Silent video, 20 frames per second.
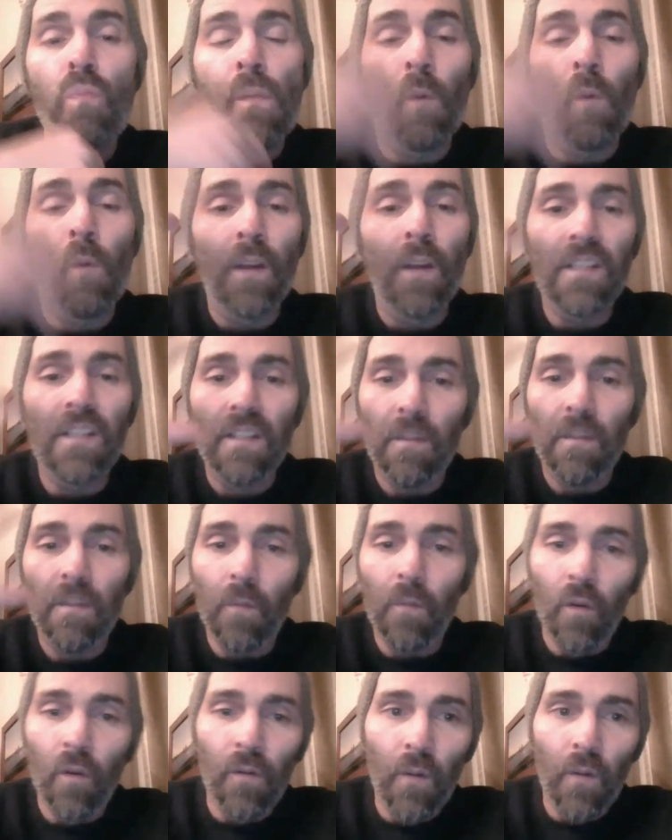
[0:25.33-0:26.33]
We're just going to
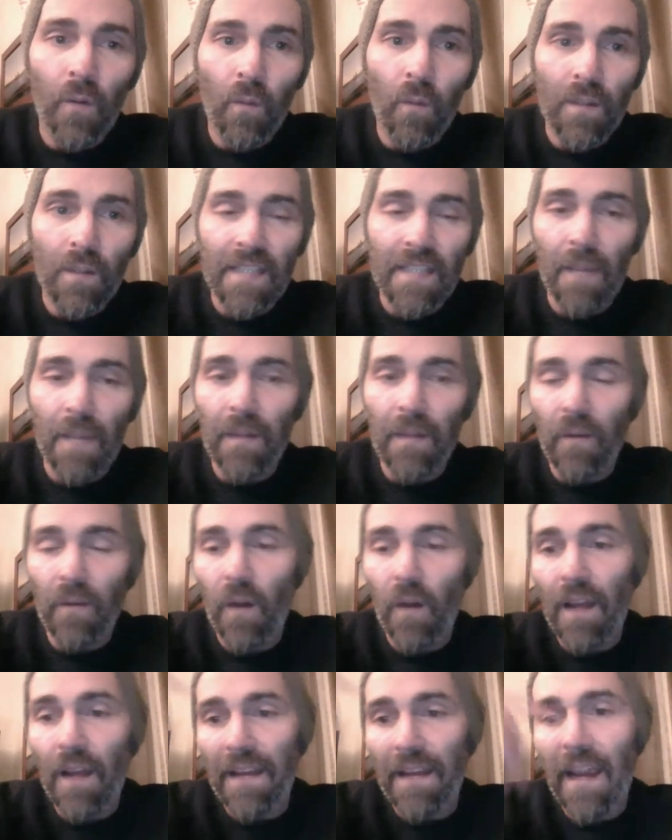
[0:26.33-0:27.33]
move with what's happening
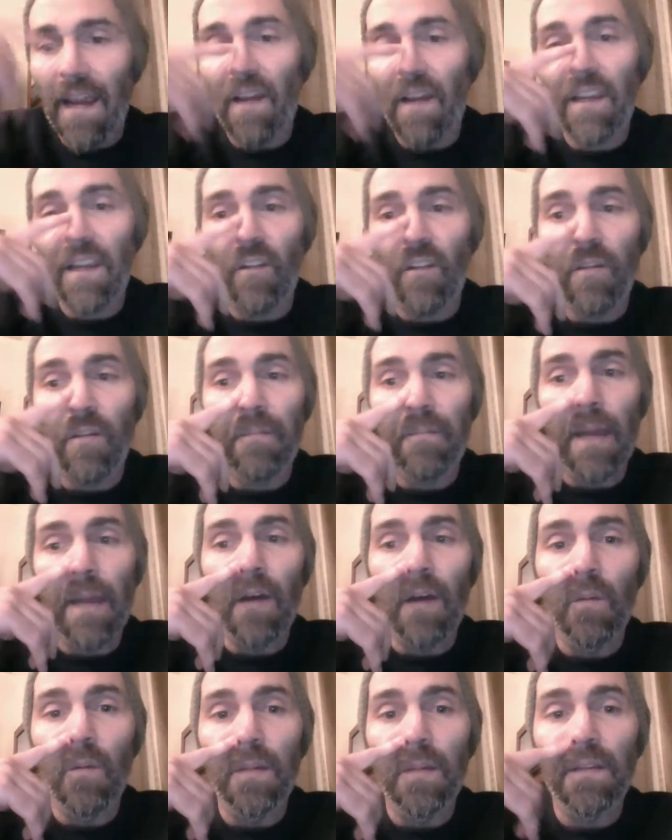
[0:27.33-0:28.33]
right now here in
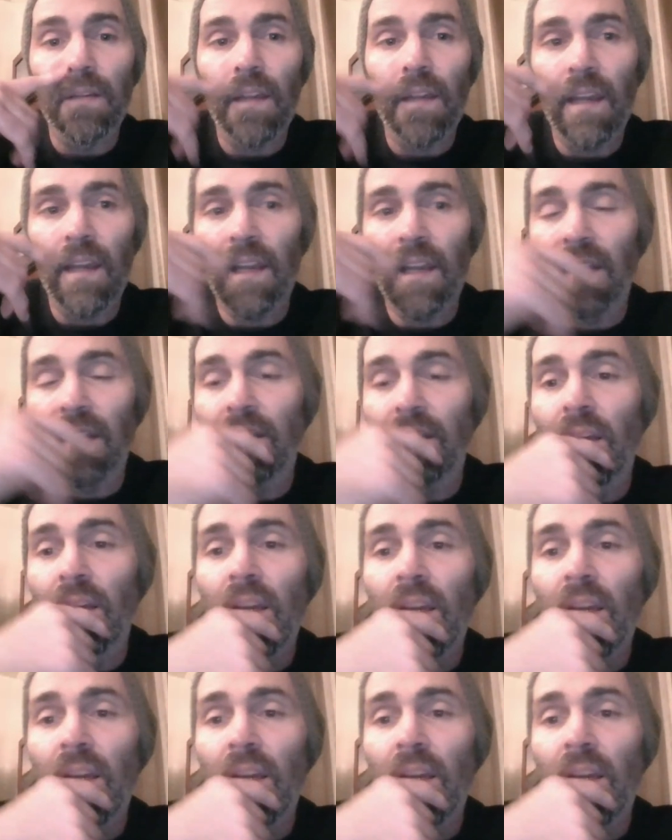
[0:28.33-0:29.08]
Melbourne, and